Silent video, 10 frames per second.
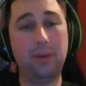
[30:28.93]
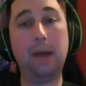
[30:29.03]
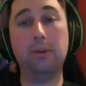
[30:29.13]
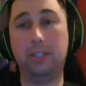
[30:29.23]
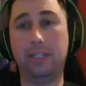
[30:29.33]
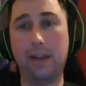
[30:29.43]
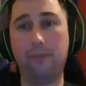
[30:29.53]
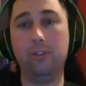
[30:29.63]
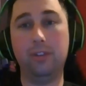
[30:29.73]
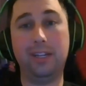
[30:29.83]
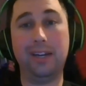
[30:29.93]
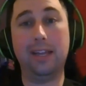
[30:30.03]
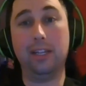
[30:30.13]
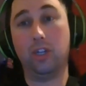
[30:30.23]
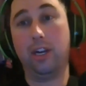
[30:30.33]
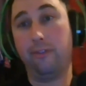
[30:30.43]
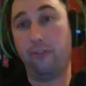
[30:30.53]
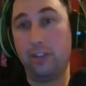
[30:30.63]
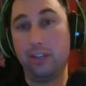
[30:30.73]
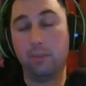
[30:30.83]
but I was definitely the guy that trying to
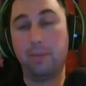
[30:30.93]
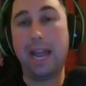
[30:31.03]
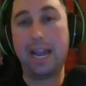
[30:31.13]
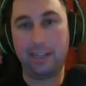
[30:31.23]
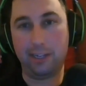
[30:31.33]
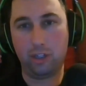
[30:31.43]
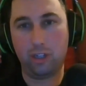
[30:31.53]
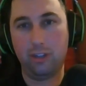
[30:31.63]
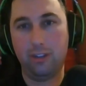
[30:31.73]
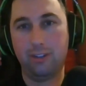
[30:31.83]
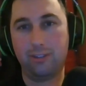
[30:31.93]
feel the package.